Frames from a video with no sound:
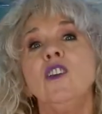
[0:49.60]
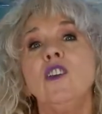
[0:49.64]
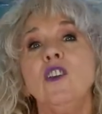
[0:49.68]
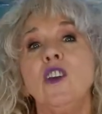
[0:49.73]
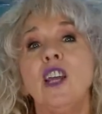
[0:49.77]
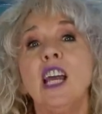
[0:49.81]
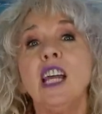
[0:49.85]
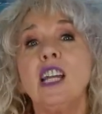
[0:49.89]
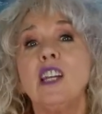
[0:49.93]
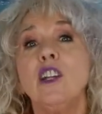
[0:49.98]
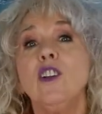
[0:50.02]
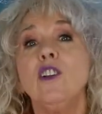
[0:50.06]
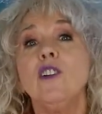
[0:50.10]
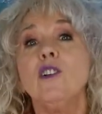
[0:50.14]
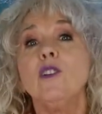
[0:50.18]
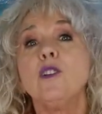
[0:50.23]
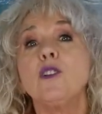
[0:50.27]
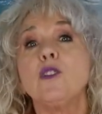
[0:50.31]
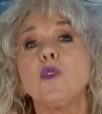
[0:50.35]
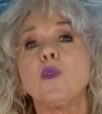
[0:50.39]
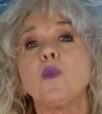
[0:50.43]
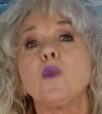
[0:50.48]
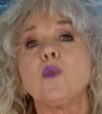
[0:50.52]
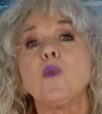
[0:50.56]
you're going to
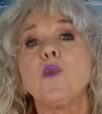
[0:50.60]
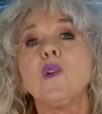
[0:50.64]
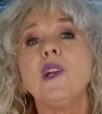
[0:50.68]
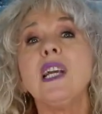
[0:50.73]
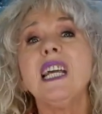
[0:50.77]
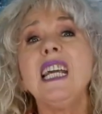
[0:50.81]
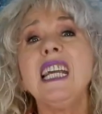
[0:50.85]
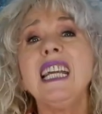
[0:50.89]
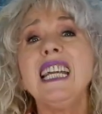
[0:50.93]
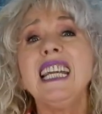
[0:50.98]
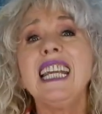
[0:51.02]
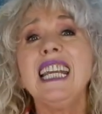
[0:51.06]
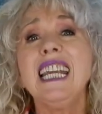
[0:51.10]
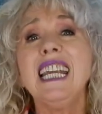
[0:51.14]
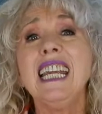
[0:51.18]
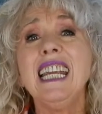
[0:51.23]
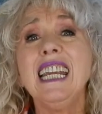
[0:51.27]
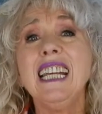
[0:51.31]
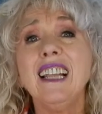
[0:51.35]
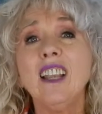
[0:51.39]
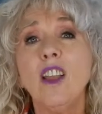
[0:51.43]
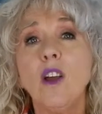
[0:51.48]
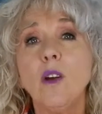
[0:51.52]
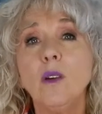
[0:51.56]
lose 3
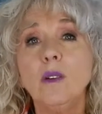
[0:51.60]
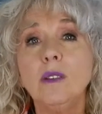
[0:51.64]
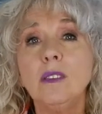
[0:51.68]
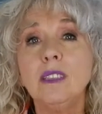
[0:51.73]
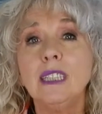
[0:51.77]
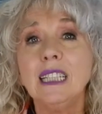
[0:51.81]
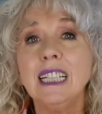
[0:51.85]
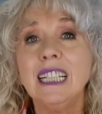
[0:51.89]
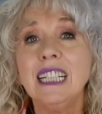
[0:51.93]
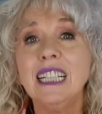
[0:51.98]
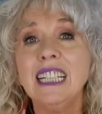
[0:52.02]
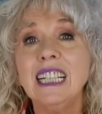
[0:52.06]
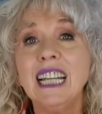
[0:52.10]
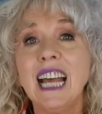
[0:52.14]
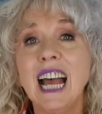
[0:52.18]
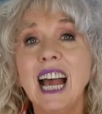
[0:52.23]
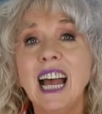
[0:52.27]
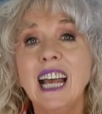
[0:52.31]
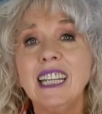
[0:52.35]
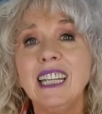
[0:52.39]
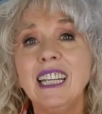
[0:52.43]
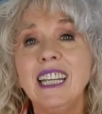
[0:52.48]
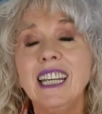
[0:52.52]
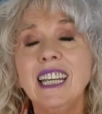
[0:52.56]
kilos in
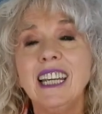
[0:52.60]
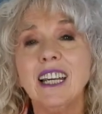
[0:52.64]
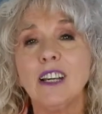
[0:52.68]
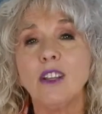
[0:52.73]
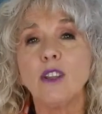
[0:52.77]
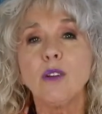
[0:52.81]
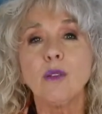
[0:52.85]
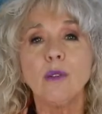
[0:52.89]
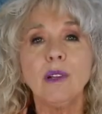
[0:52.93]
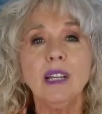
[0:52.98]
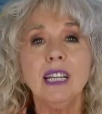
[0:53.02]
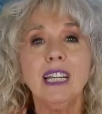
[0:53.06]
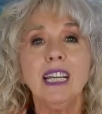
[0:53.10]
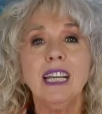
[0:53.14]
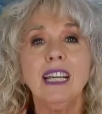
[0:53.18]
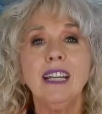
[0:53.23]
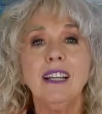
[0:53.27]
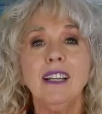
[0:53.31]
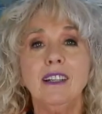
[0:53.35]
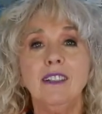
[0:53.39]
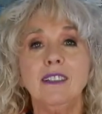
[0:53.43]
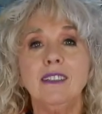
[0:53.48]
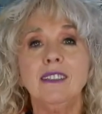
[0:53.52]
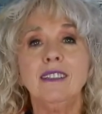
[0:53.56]
a year. 3
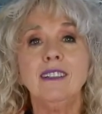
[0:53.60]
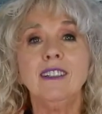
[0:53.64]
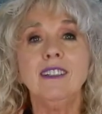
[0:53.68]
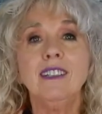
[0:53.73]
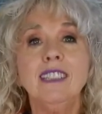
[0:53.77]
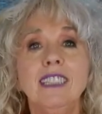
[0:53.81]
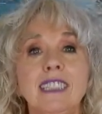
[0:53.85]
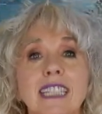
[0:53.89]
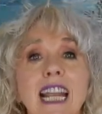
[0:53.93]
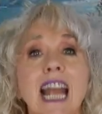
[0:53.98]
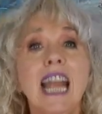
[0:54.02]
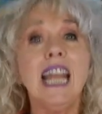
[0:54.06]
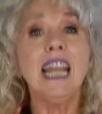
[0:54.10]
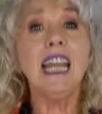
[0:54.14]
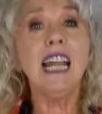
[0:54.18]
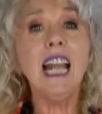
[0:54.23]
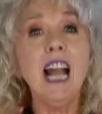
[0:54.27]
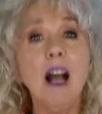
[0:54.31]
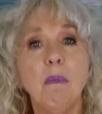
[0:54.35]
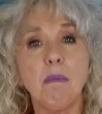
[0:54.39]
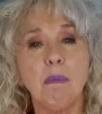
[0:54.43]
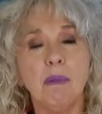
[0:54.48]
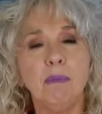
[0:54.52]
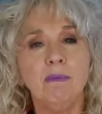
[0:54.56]
kilos. So standing
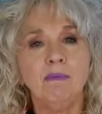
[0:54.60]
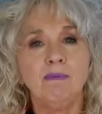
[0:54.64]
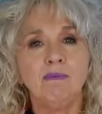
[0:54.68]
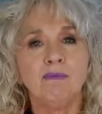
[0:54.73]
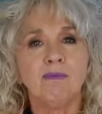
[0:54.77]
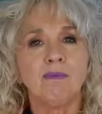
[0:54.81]
up.